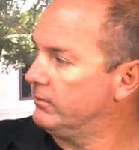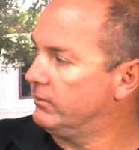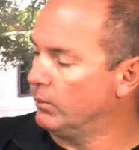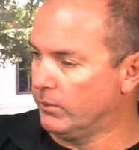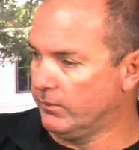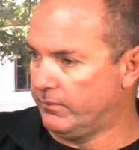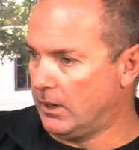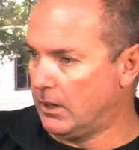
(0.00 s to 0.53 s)
for
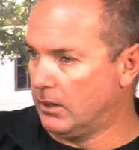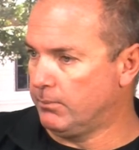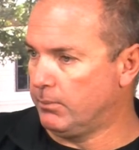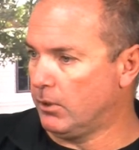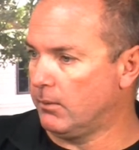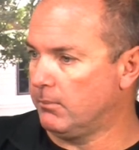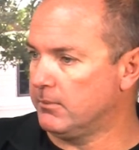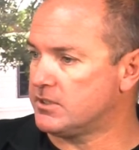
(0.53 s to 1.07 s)
the fire
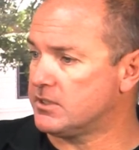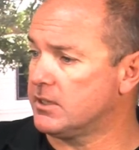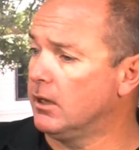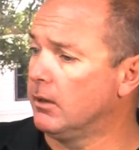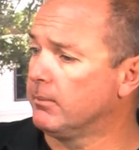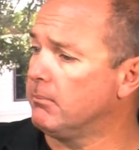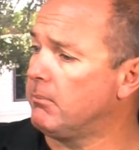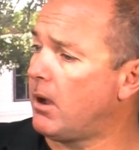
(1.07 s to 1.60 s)
departments to
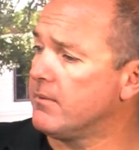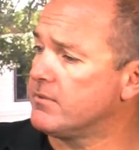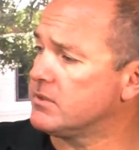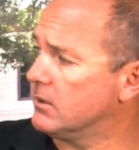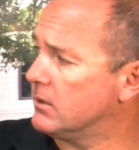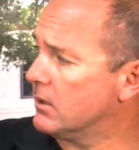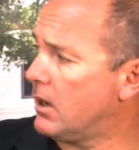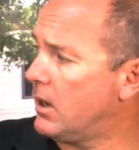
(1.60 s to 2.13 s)
help them
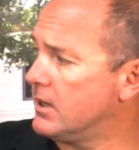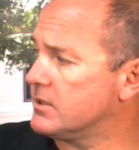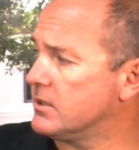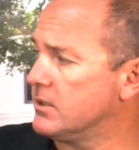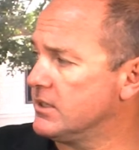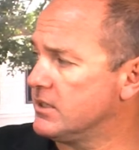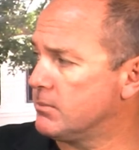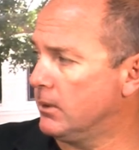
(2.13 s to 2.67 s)
offset the cost that
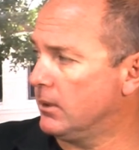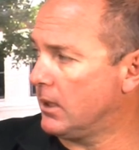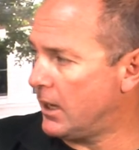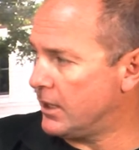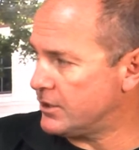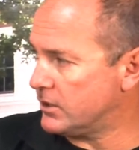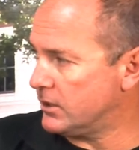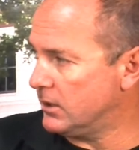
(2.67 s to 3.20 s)
they spent
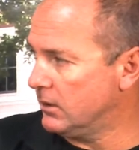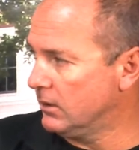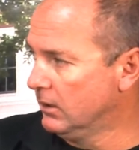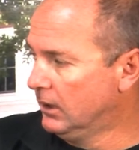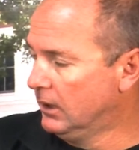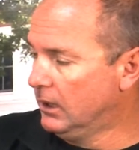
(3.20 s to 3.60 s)
last year."